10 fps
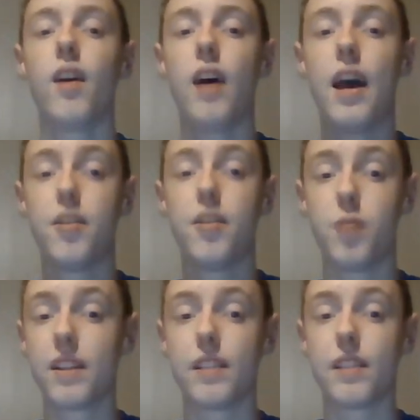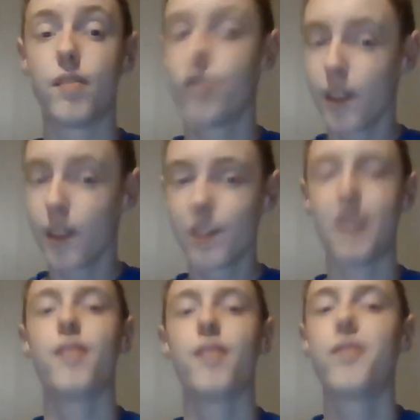Adrenaline-filled
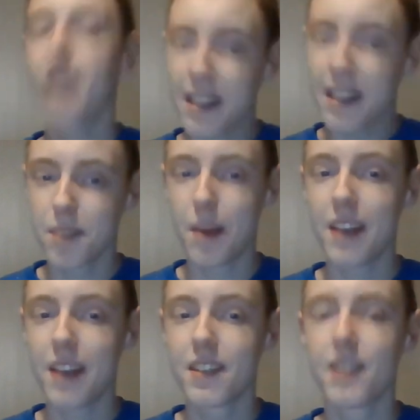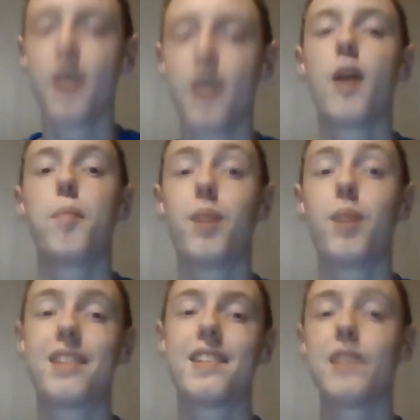and fast-paced, but
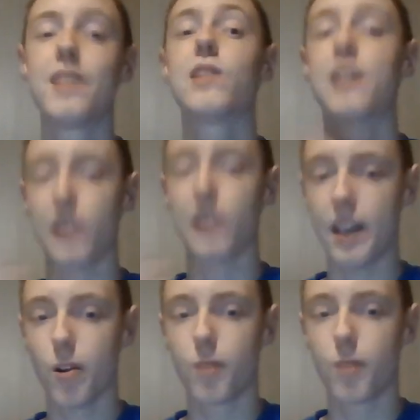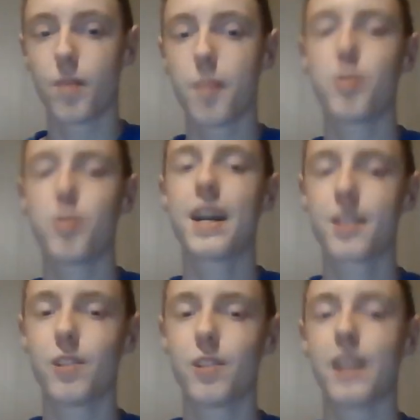still clear.
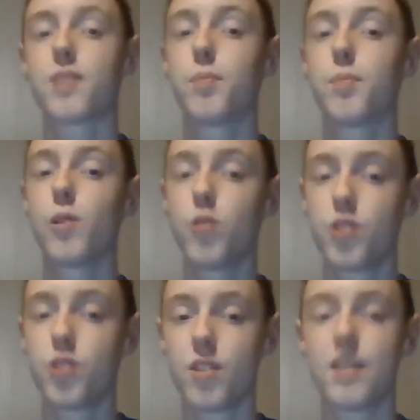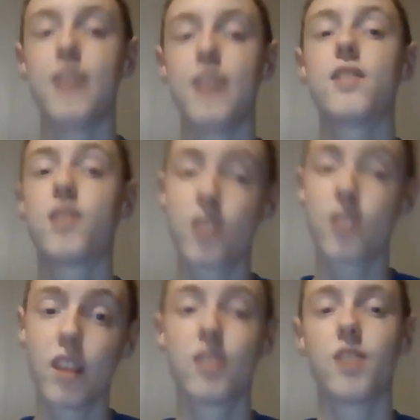Practical explosions and
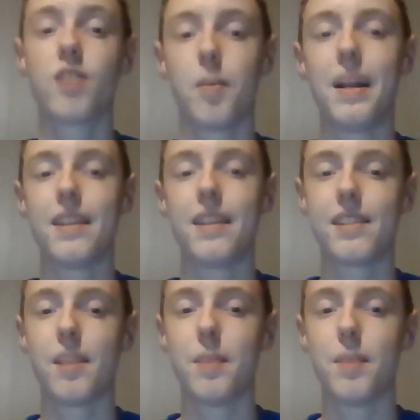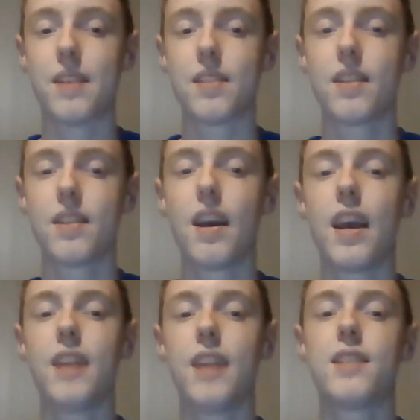stunts dominate the set pieces
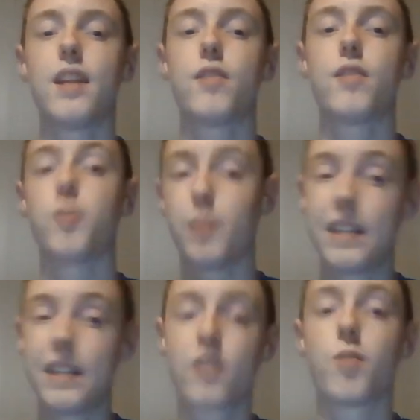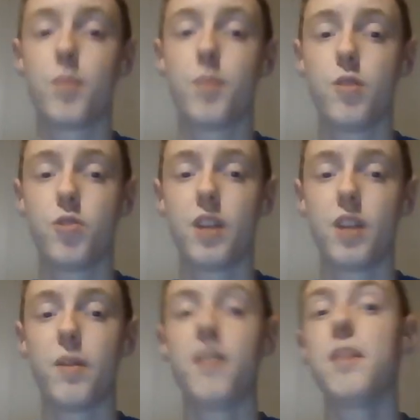instead of complete
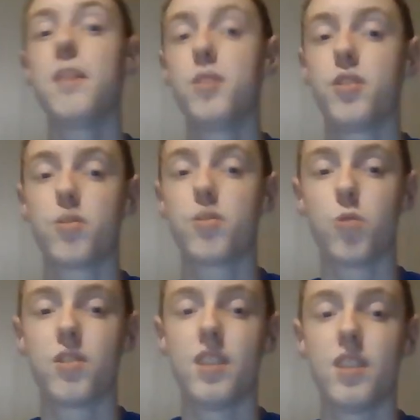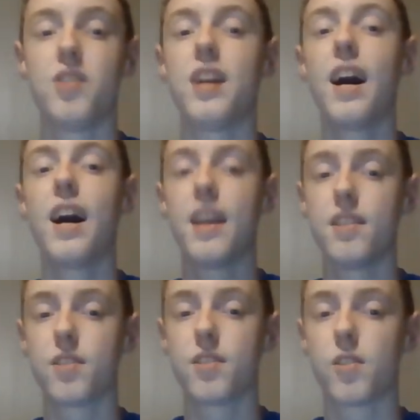computer-generated images, or CGI as
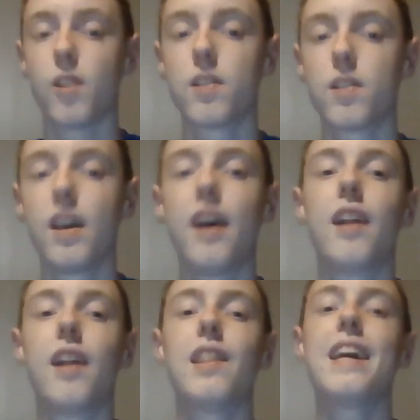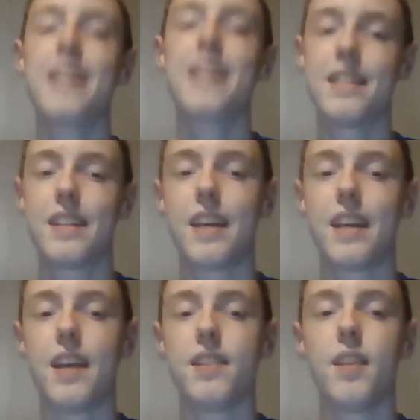it's called, like is the
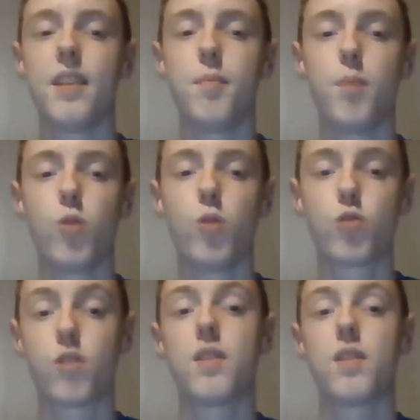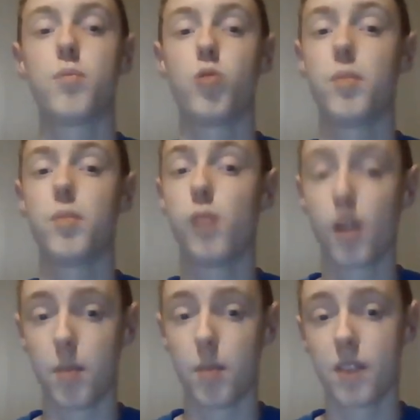case in most contemporary
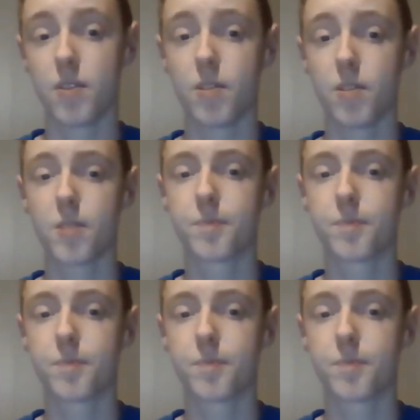blockbusters.